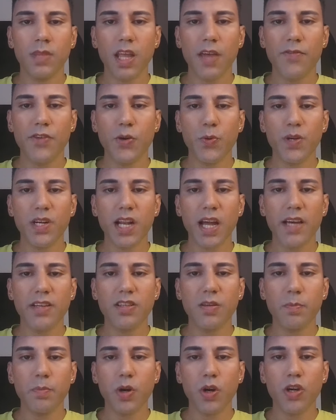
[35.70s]
If you would like
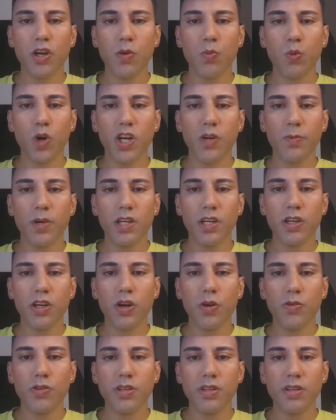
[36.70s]
to book a one-on-one -on -one
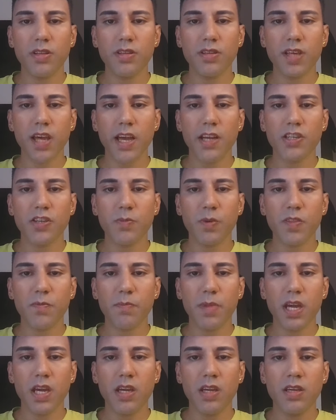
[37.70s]
coaching session with
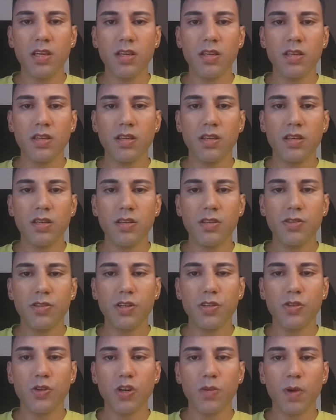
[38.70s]
me,
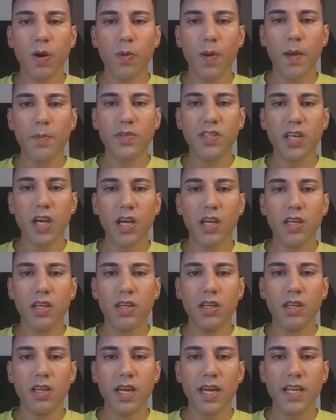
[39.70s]
just go to my website.
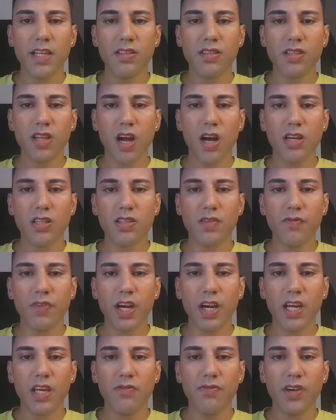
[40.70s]
It is
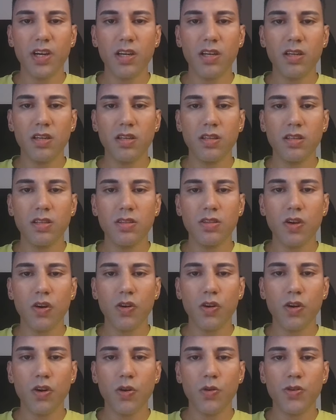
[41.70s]
narcsurvivor.com
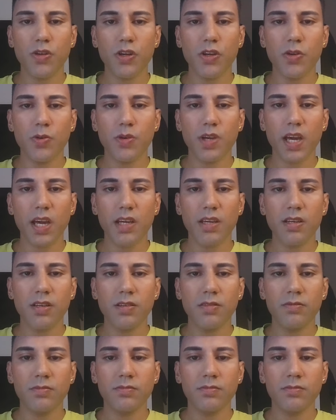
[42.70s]
www.narcsurvivor.co.uk.